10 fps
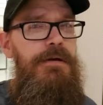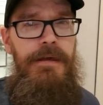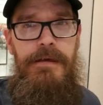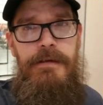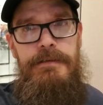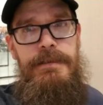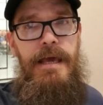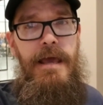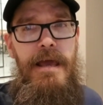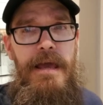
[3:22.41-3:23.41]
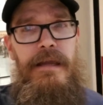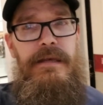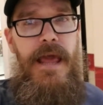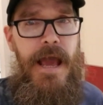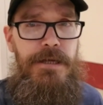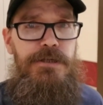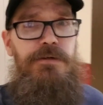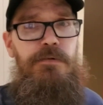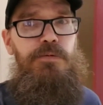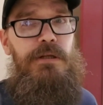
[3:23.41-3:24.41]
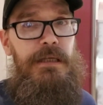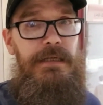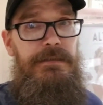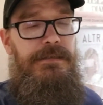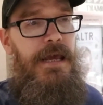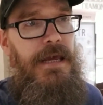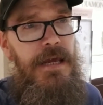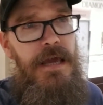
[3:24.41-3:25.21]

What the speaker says: is National Release Day.